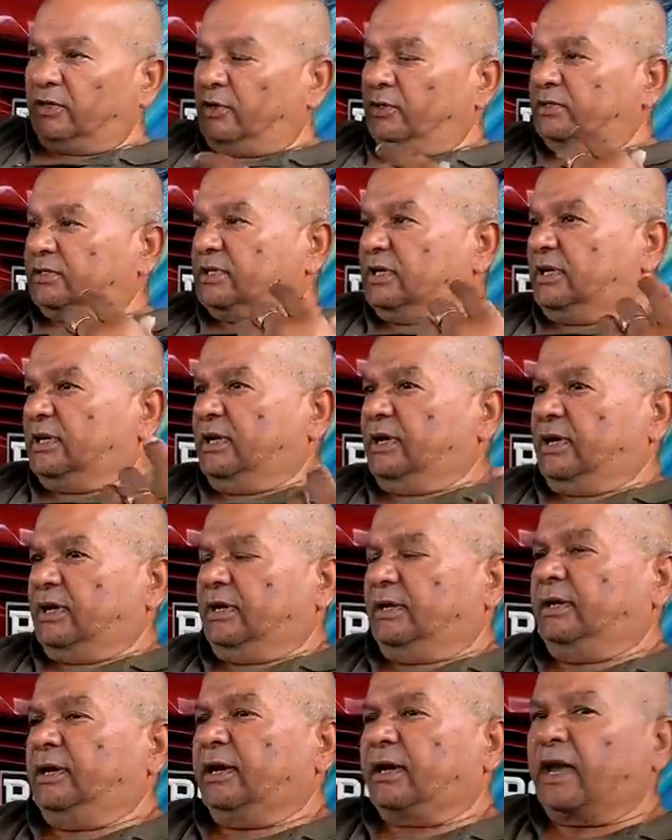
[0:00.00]
Until they
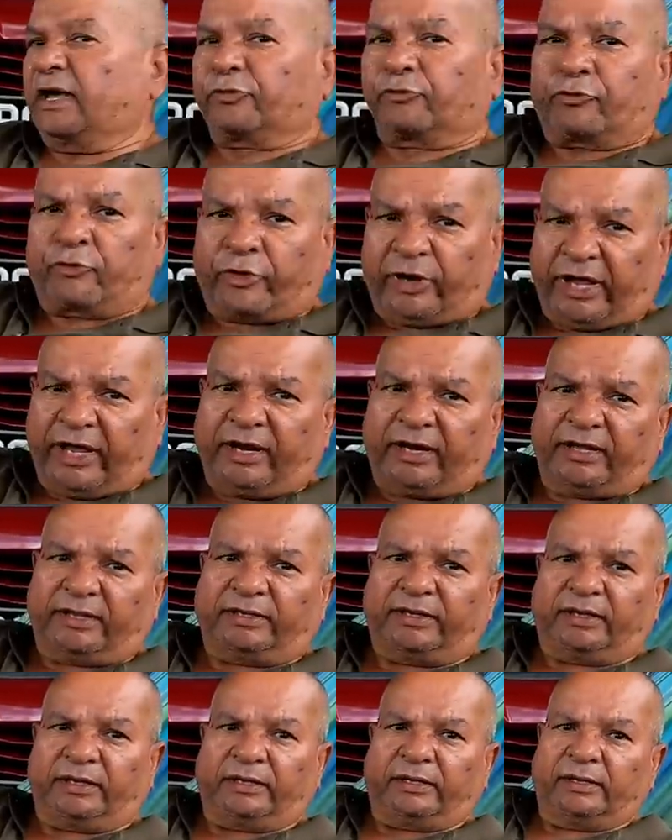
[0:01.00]
get rid of
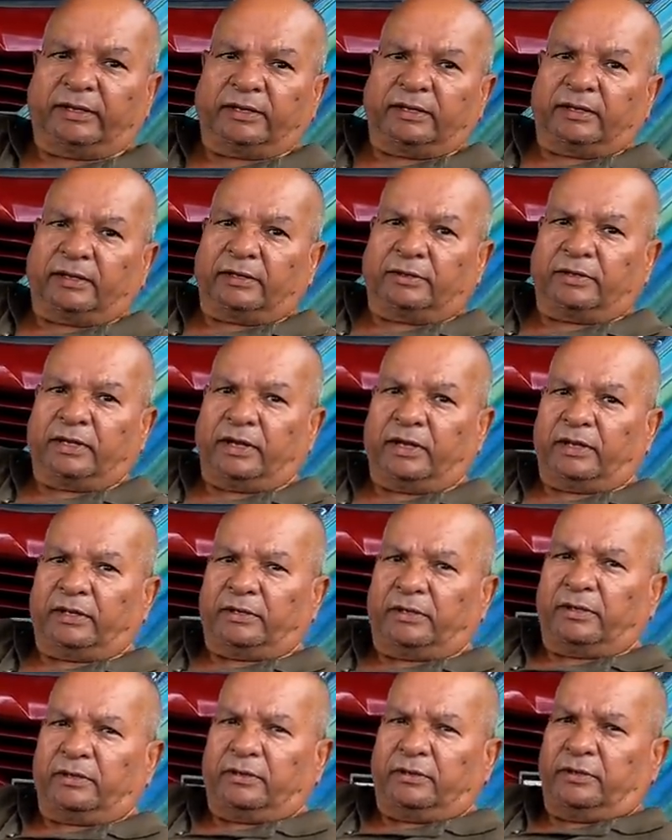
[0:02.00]

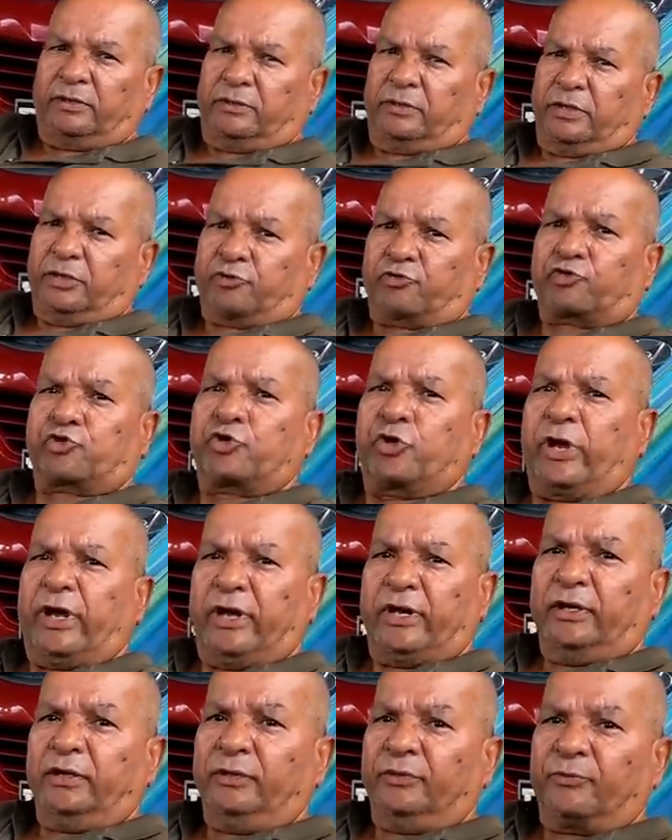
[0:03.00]
the
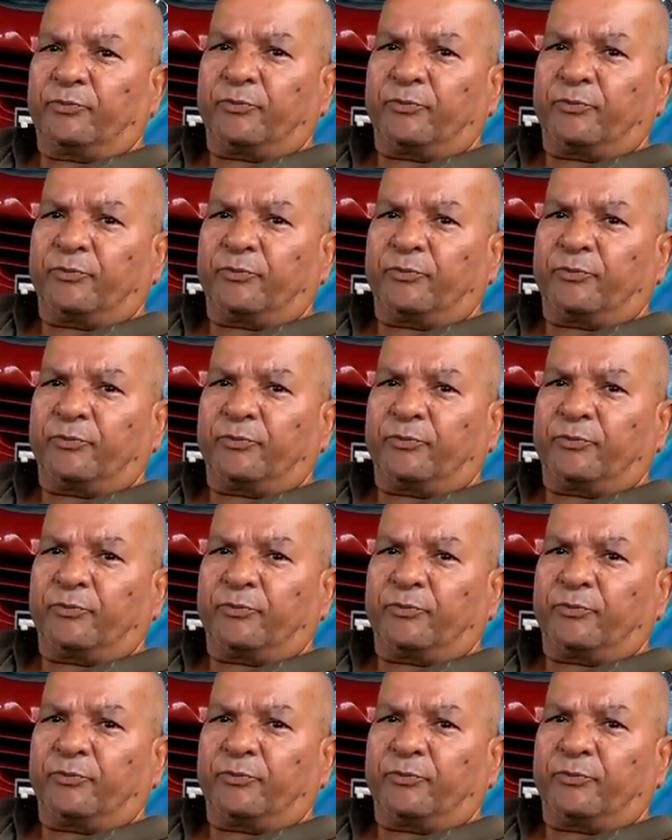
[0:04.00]
train,